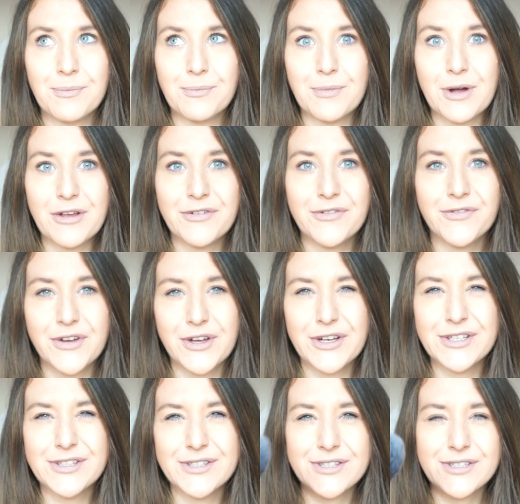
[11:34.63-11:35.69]
can't
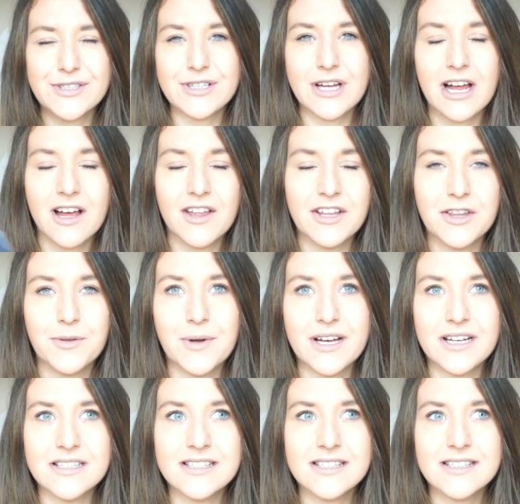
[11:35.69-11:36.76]
think of the
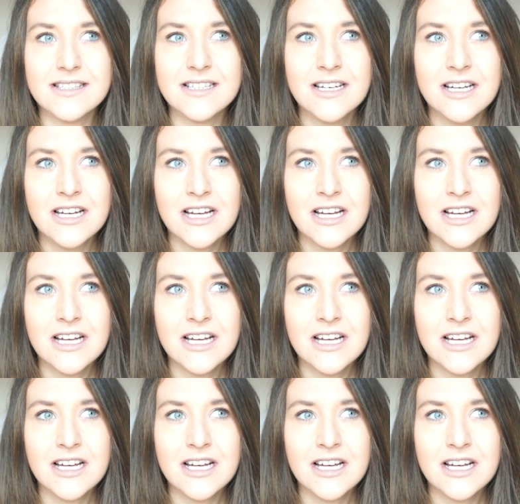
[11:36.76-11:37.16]
words.